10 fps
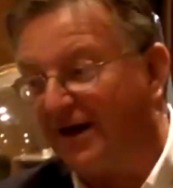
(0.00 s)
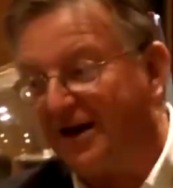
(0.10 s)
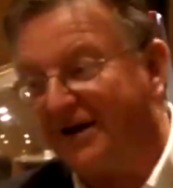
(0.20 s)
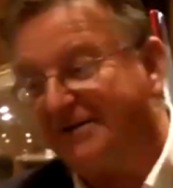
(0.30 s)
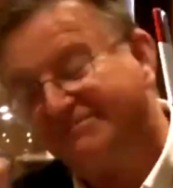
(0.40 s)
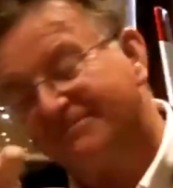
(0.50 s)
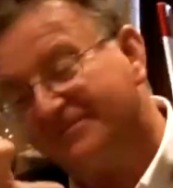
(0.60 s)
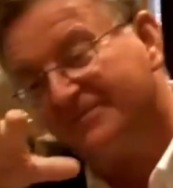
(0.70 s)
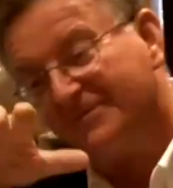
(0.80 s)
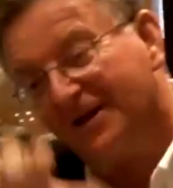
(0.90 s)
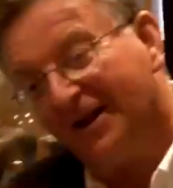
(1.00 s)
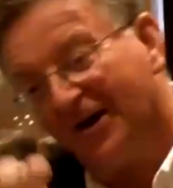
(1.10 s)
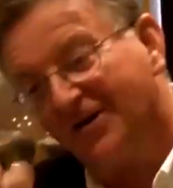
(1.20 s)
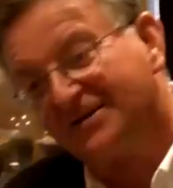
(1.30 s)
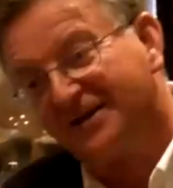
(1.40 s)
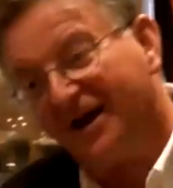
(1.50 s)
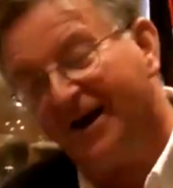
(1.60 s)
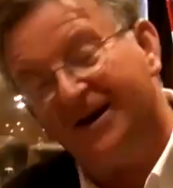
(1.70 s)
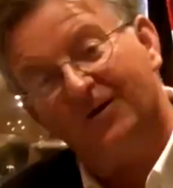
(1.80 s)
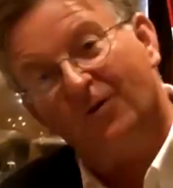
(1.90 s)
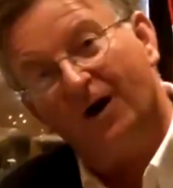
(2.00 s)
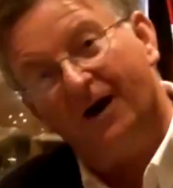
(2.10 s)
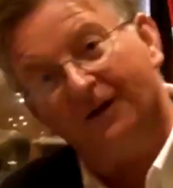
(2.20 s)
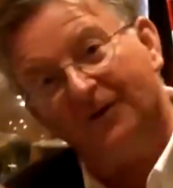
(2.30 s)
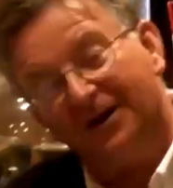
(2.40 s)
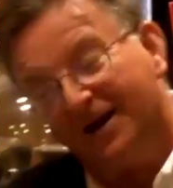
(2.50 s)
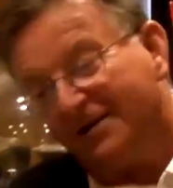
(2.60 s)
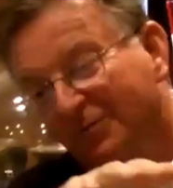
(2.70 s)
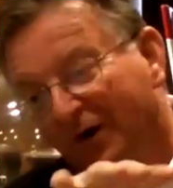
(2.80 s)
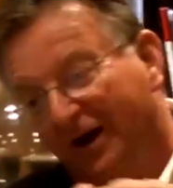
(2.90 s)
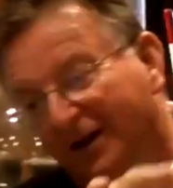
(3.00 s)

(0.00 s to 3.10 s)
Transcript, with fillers: Flying alongside a whale. When that